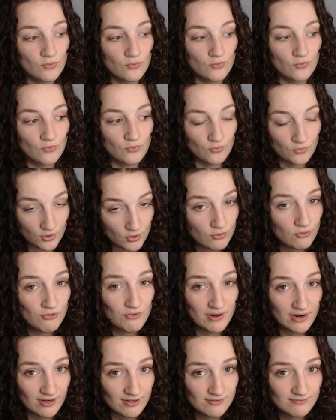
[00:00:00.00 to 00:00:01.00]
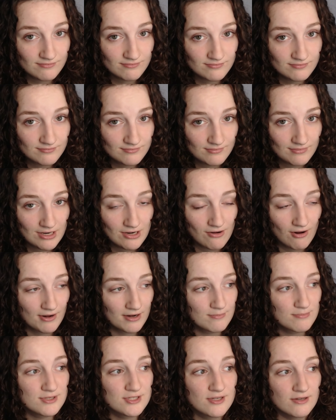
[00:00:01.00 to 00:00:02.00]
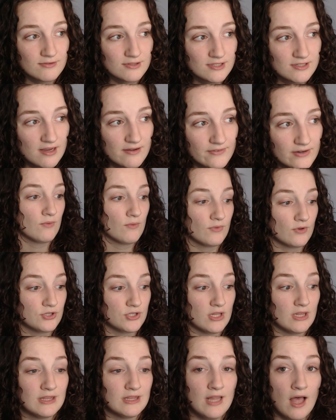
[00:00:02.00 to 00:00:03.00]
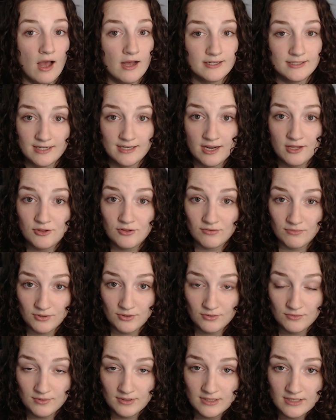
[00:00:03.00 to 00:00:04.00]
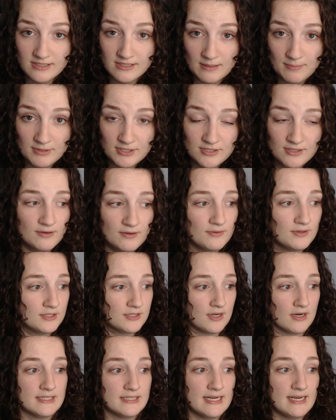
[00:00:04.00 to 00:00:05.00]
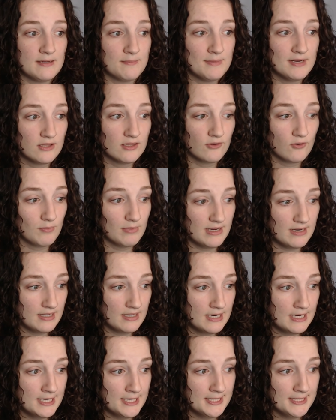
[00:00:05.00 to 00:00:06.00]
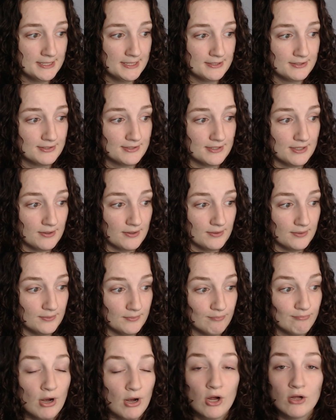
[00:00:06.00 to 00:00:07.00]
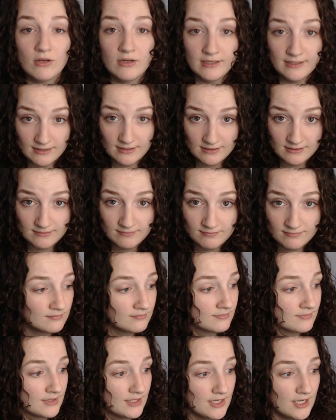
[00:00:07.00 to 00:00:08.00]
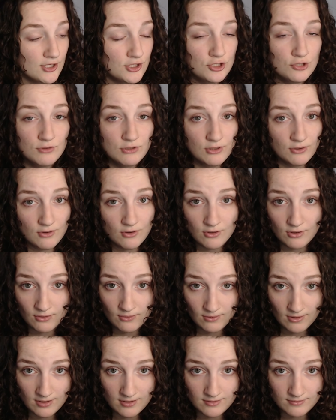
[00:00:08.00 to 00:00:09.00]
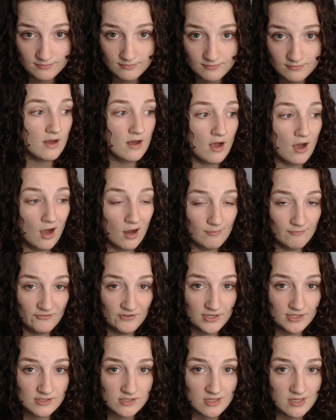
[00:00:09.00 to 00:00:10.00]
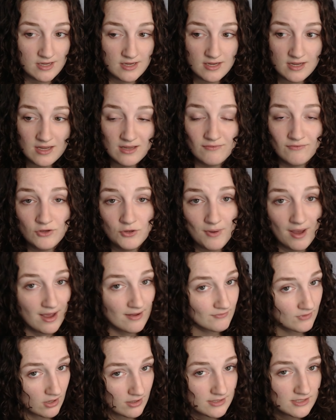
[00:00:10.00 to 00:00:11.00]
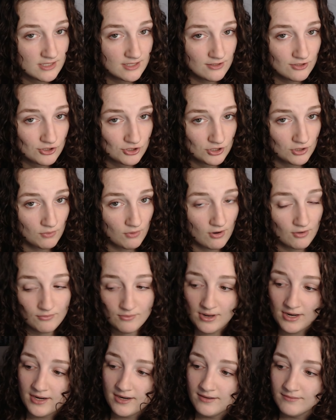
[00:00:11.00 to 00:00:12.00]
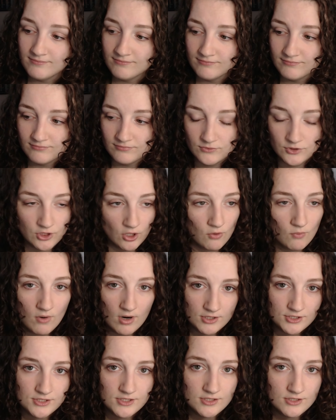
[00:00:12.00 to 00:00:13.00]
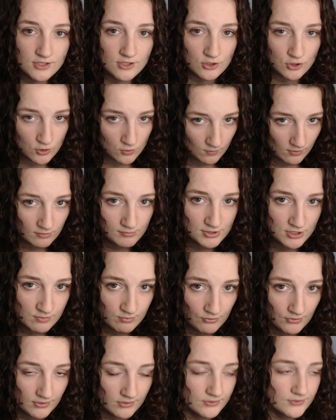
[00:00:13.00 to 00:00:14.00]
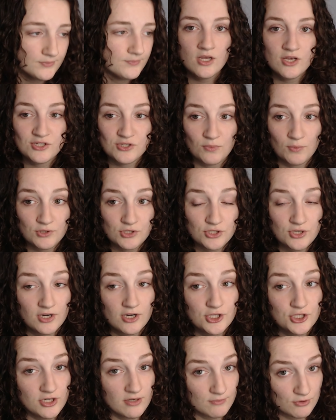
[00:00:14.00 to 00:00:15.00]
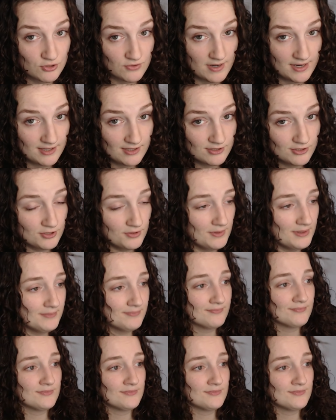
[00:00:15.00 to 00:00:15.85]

real quick here on episode 7. There's a lot to get through in this episode. It's going to take me a little bit, so buckle in, get you Nuka-Cola. Obviously, if you have not seen the show already, don't watch this because you will be spoiled. So we're just going to jump straight into it.